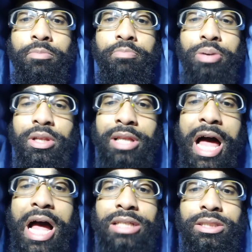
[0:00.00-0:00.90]
put
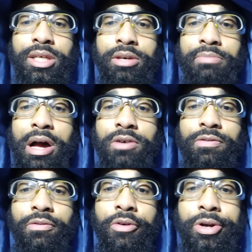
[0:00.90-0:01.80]
lies in your mouth.
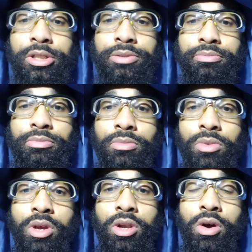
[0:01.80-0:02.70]

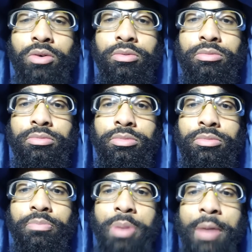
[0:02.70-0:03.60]
You know,
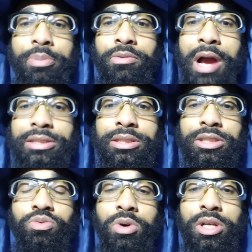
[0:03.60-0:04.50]

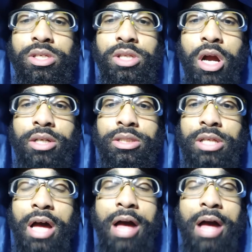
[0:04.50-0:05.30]
paparazzi's want to start stuff.